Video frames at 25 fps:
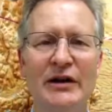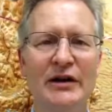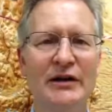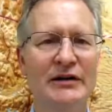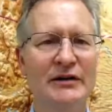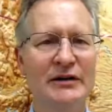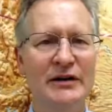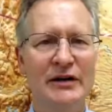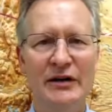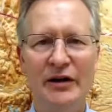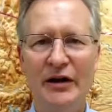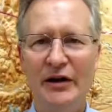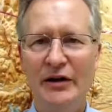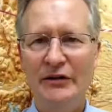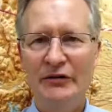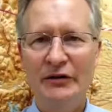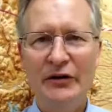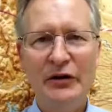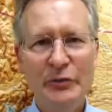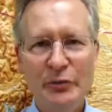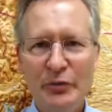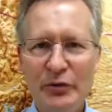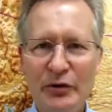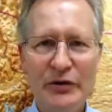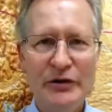a lot of
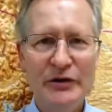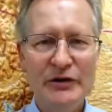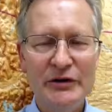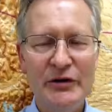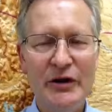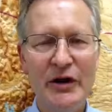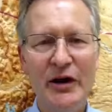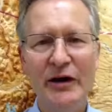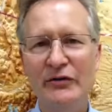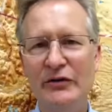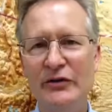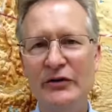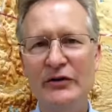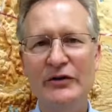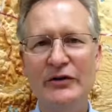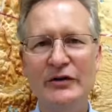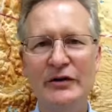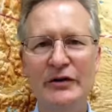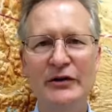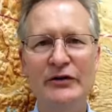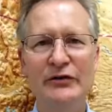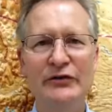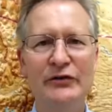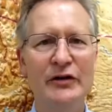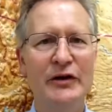input,
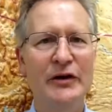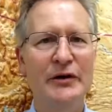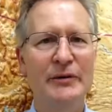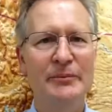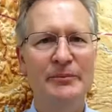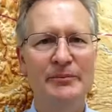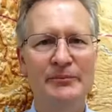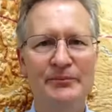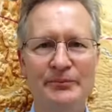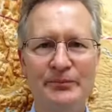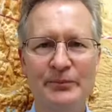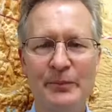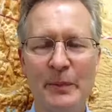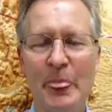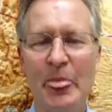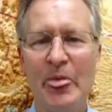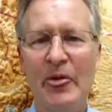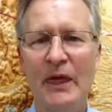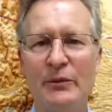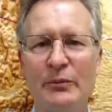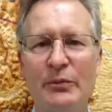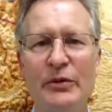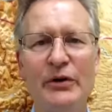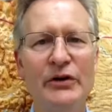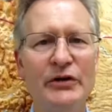obviously, from
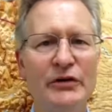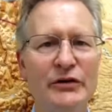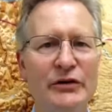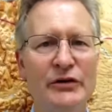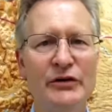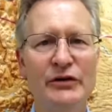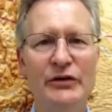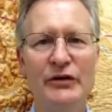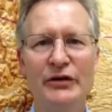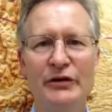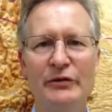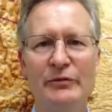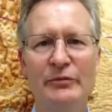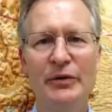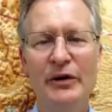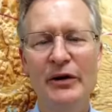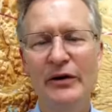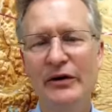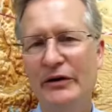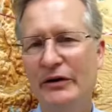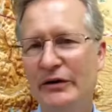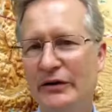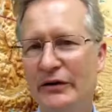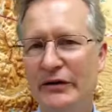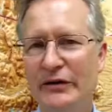peers and
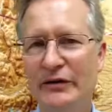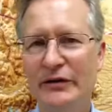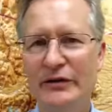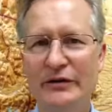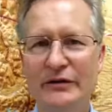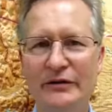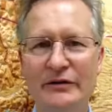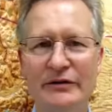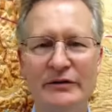parents and